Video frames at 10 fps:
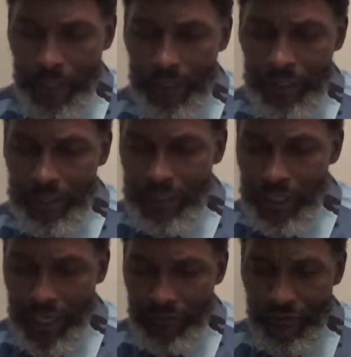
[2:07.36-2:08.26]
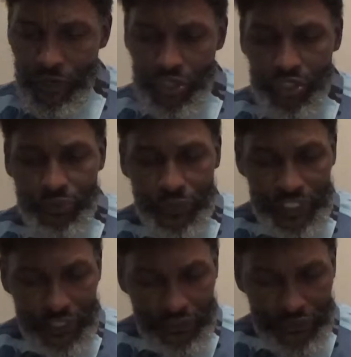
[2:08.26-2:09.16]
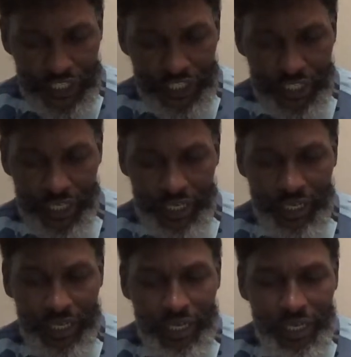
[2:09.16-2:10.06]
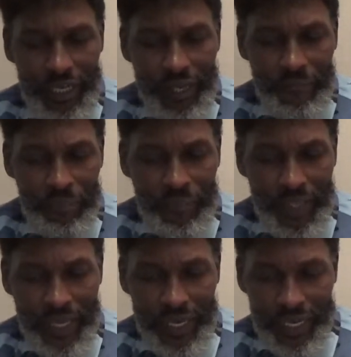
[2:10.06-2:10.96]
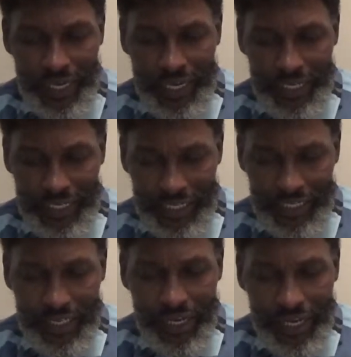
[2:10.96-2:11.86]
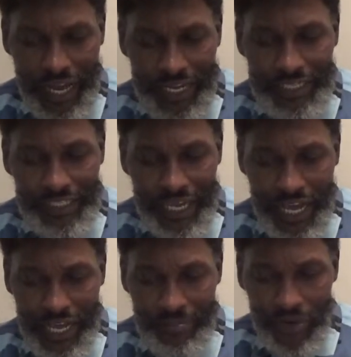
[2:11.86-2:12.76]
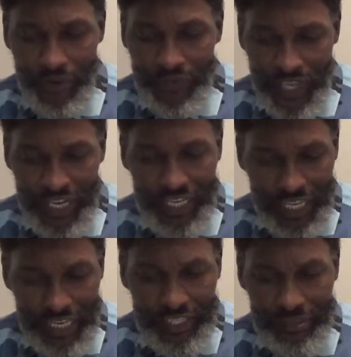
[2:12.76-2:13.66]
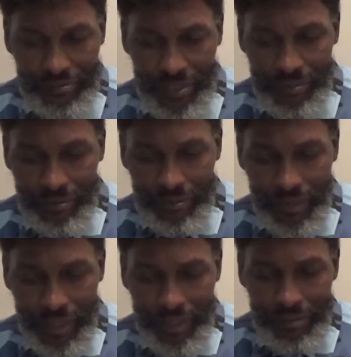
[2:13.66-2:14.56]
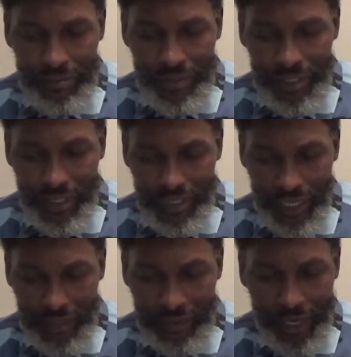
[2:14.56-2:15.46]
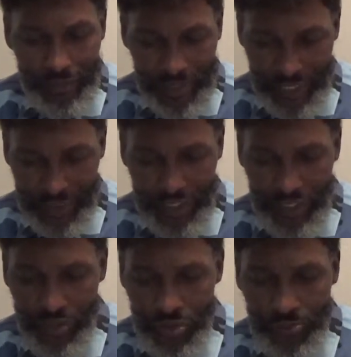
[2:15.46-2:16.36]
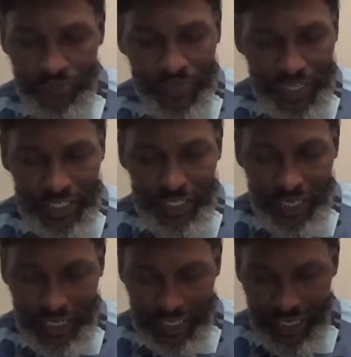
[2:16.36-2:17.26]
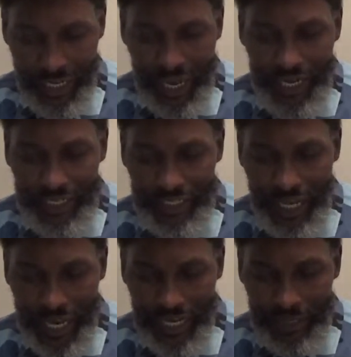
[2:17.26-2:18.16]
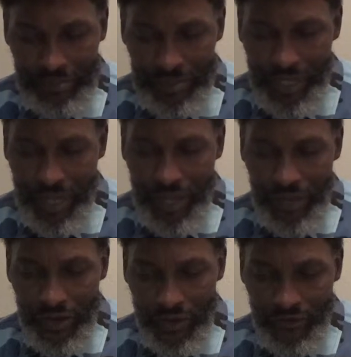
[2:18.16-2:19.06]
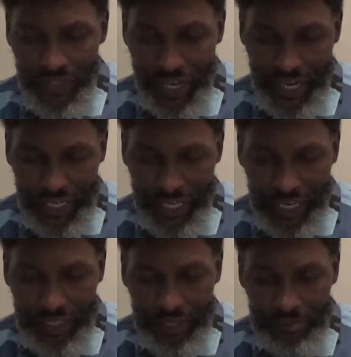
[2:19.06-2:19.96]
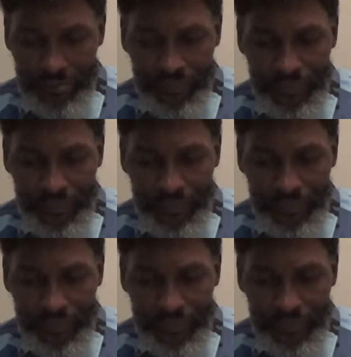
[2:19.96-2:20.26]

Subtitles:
And saying verse 23 said, and in the latter time of their kingdoms, see, you're saying in the latter time of their kingdom,